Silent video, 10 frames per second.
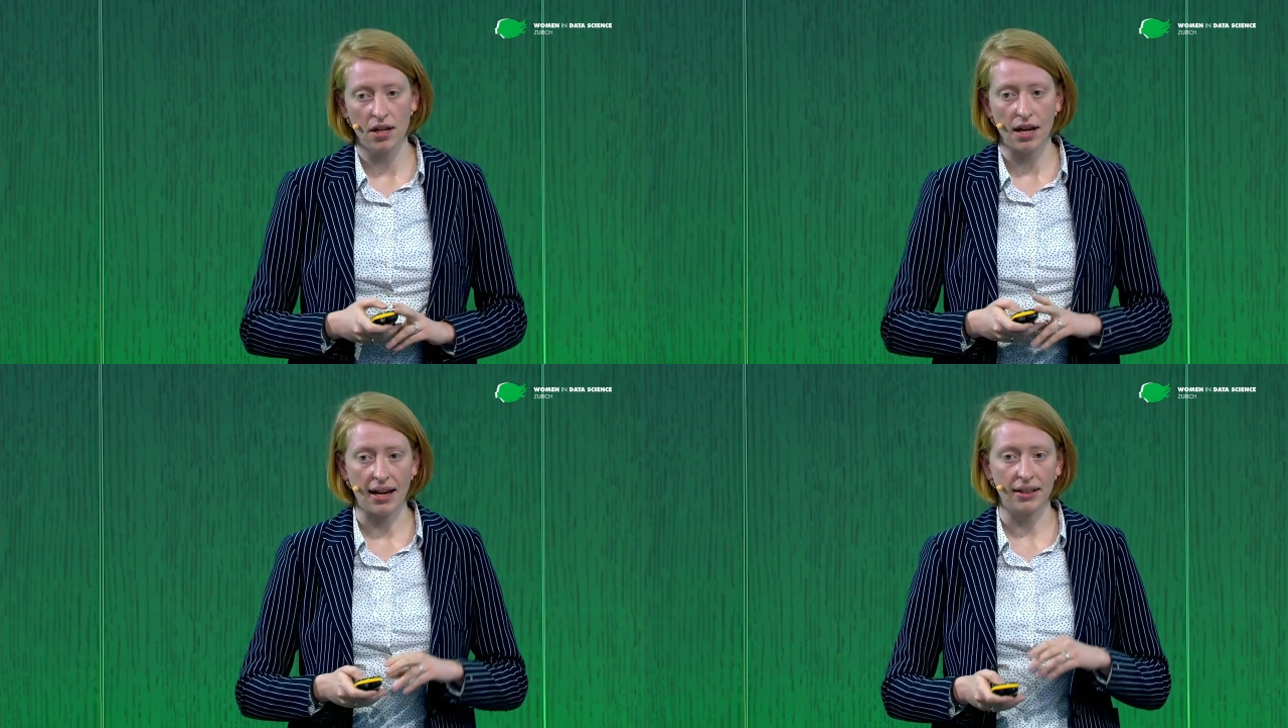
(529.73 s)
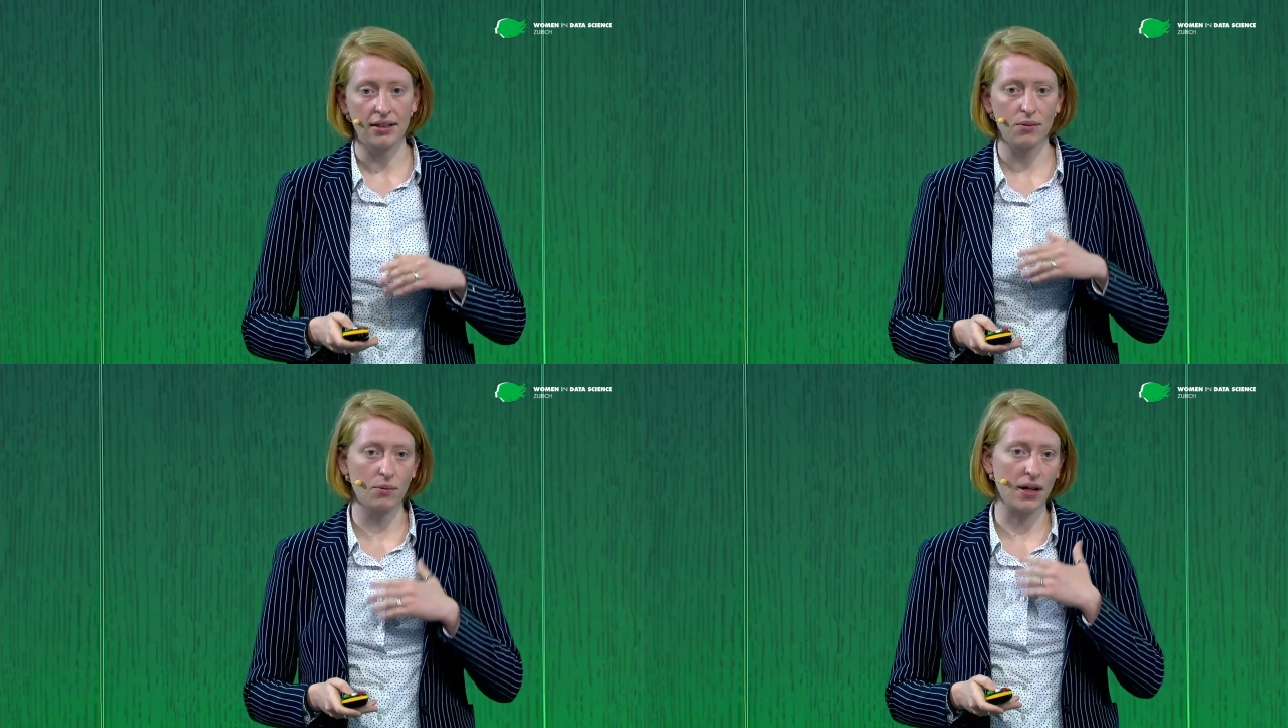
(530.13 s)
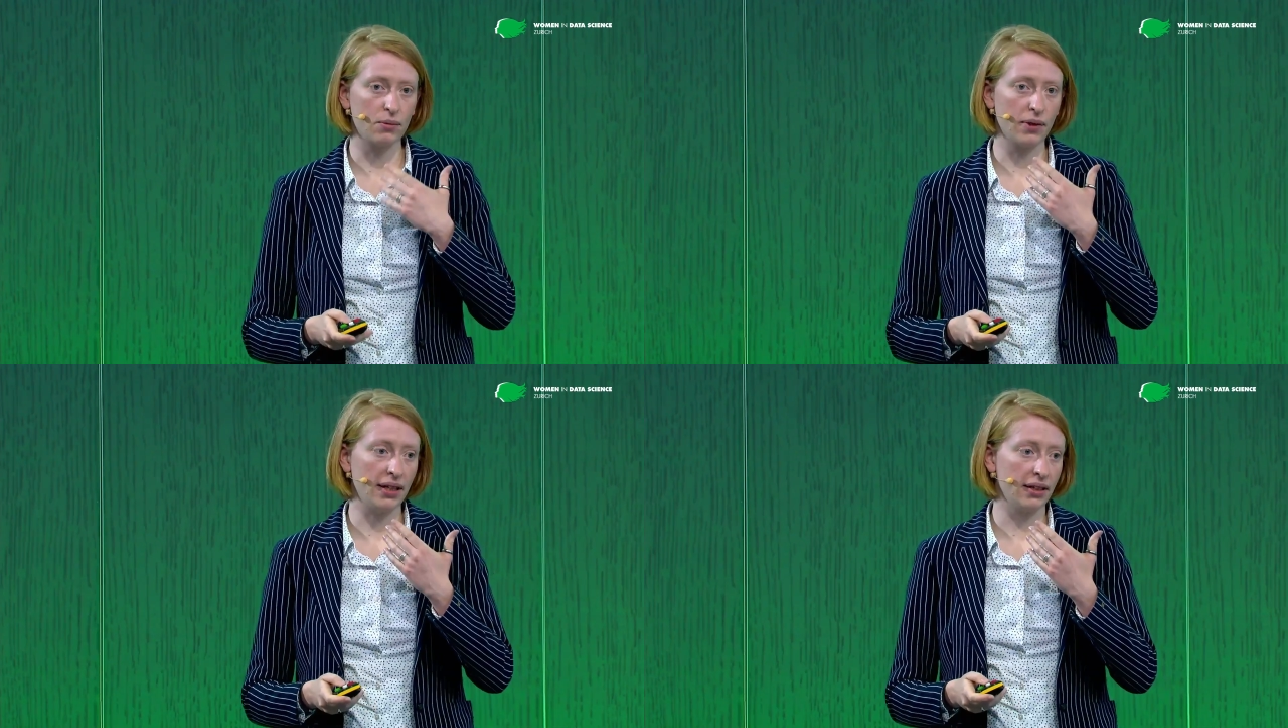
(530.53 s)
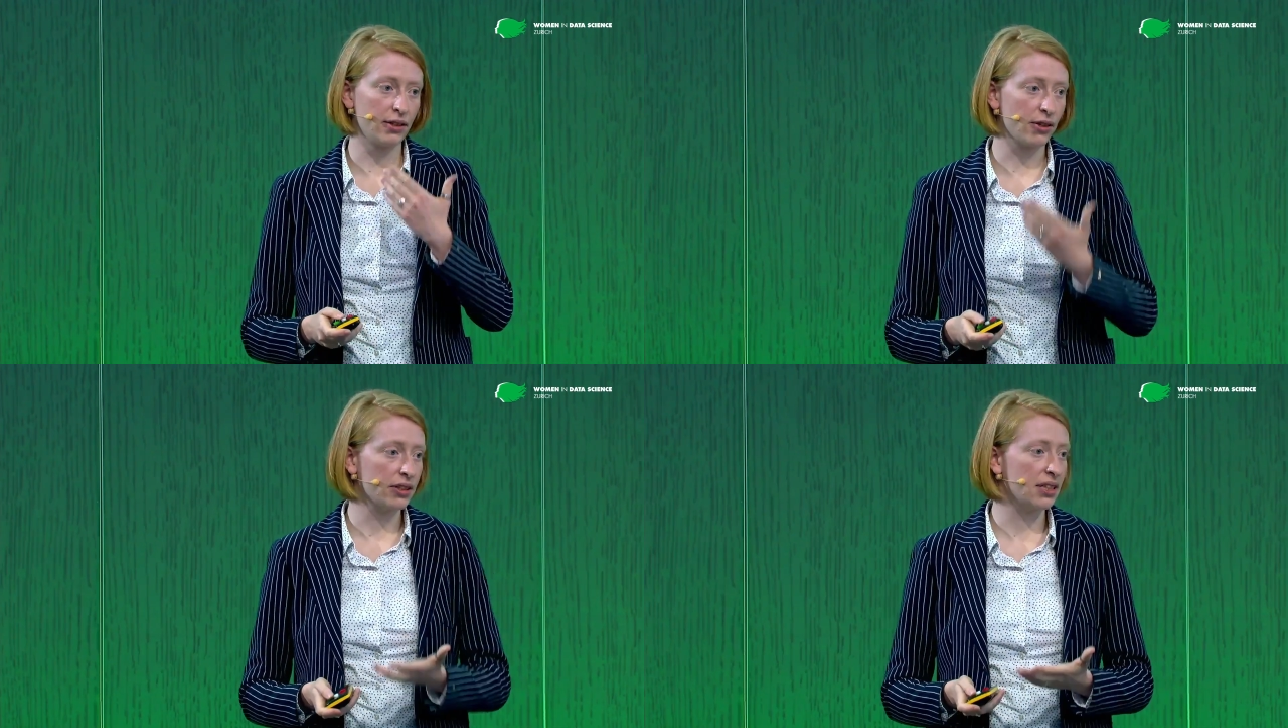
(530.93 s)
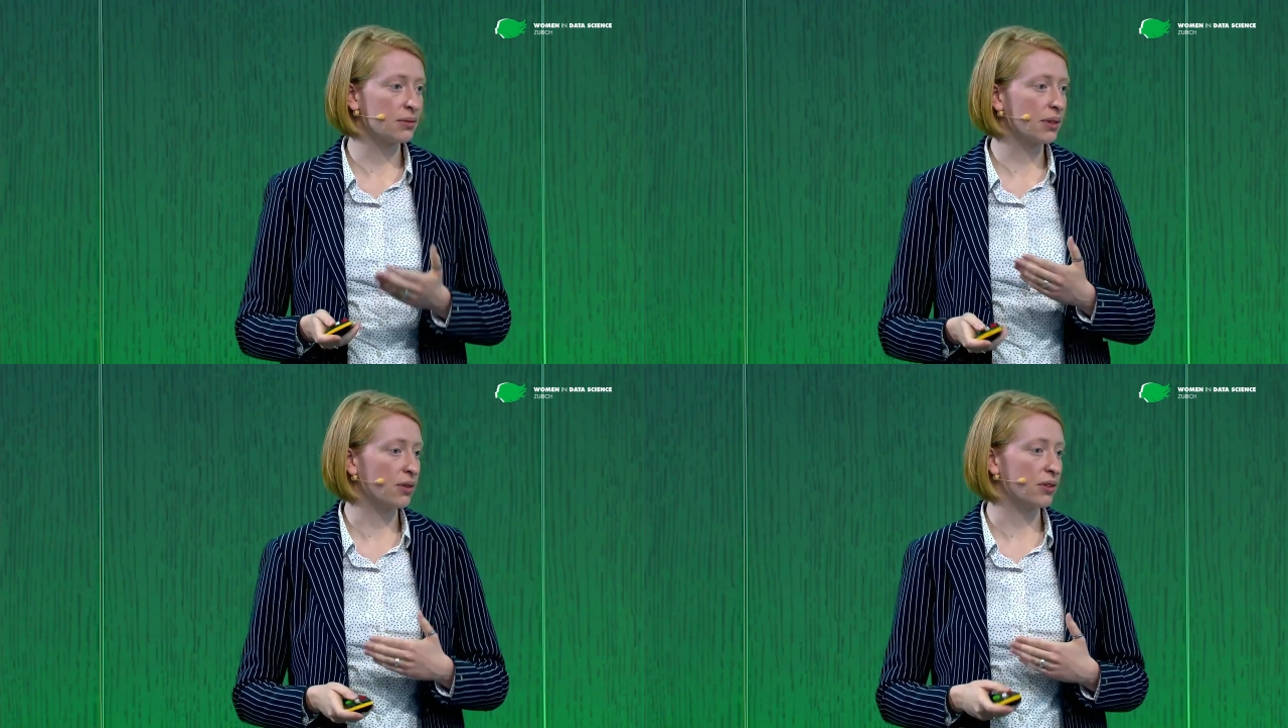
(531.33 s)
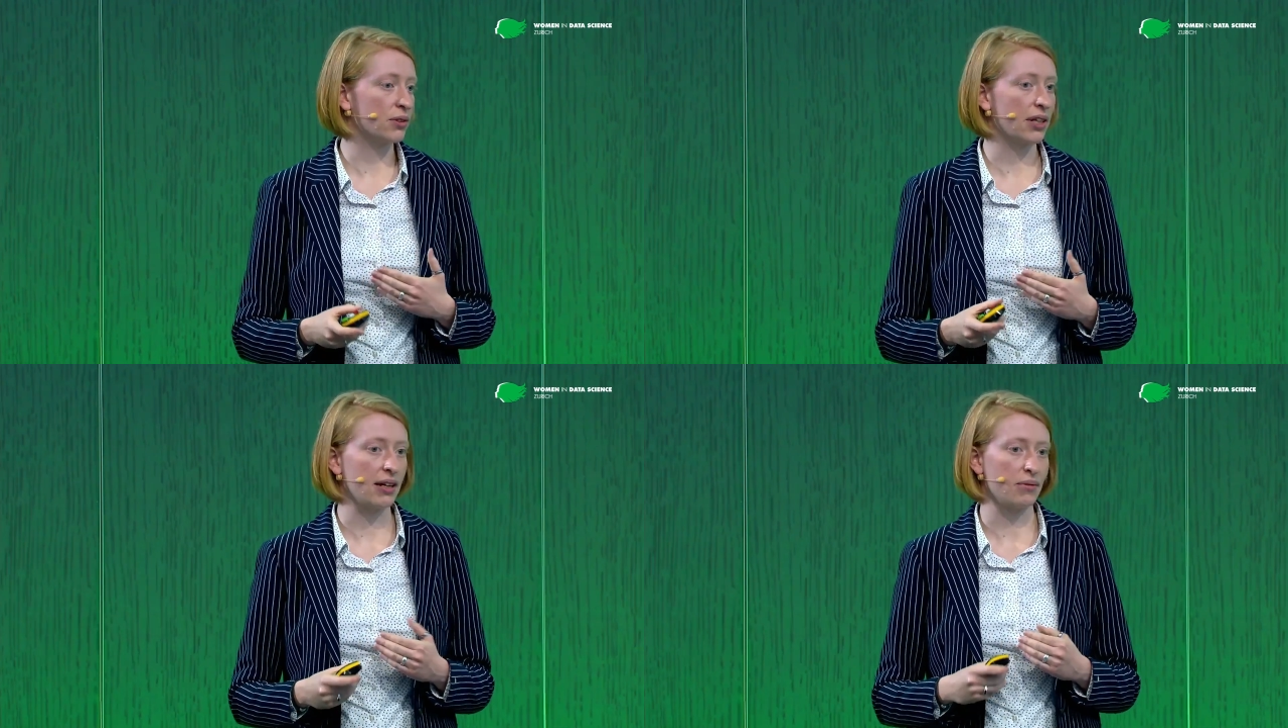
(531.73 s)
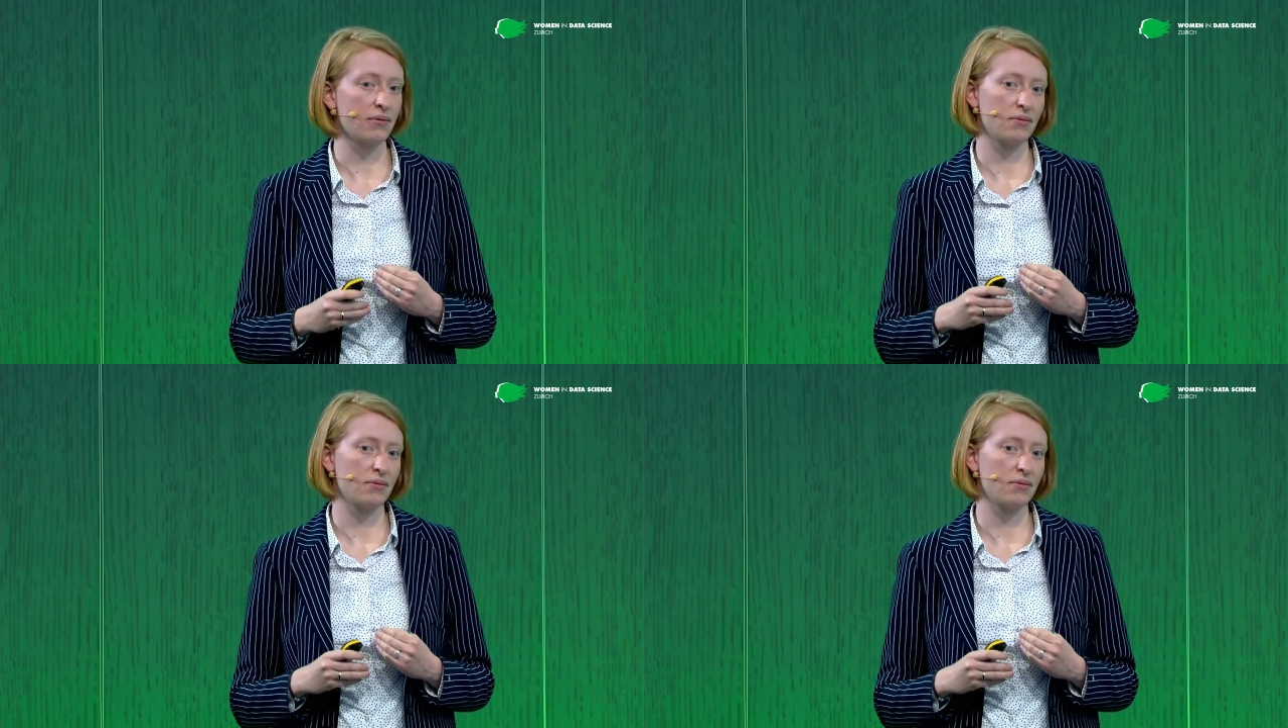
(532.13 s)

And when we learned this, we thought, okay,